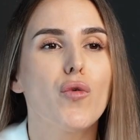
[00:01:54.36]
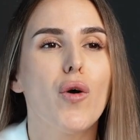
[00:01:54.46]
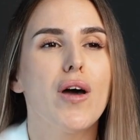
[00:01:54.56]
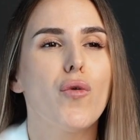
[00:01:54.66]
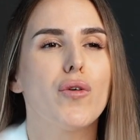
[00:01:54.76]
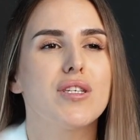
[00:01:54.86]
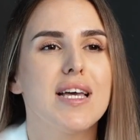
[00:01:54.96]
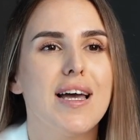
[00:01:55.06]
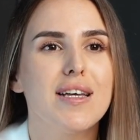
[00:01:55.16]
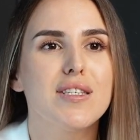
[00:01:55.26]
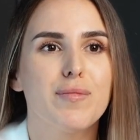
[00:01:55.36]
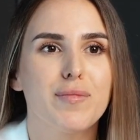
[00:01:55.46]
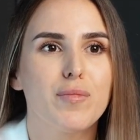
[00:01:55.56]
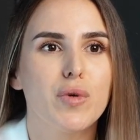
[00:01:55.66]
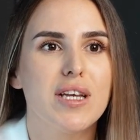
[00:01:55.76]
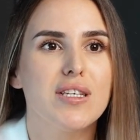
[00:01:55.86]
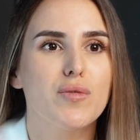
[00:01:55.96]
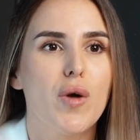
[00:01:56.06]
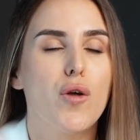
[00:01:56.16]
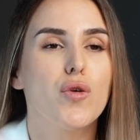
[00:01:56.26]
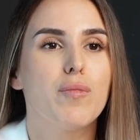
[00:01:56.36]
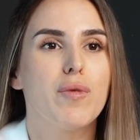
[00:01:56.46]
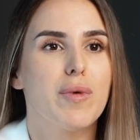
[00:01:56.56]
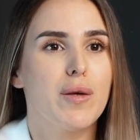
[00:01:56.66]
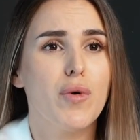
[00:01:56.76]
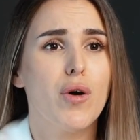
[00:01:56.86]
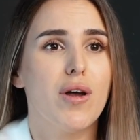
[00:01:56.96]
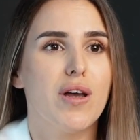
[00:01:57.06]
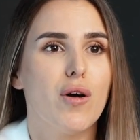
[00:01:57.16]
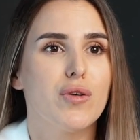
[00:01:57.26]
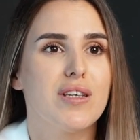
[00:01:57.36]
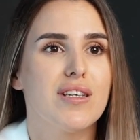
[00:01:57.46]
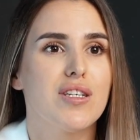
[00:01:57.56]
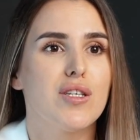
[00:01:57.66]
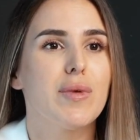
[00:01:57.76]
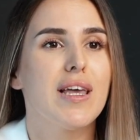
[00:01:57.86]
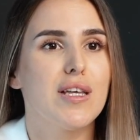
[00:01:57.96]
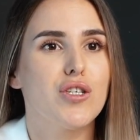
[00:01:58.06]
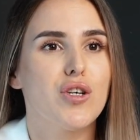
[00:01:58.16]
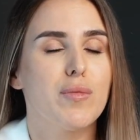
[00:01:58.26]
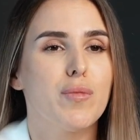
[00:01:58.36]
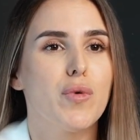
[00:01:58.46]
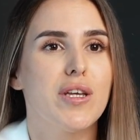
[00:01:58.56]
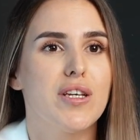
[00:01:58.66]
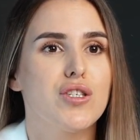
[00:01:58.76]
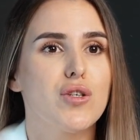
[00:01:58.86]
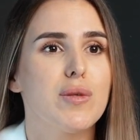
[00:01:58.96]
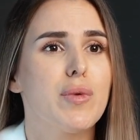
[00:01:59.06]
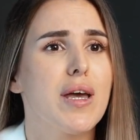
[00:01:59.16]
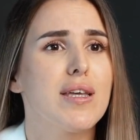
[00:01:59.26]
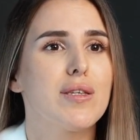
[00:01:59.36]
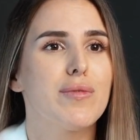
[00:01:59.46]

Well, like we were saying, it's a pretty small group of people, so decision-making should be pretty streamlined.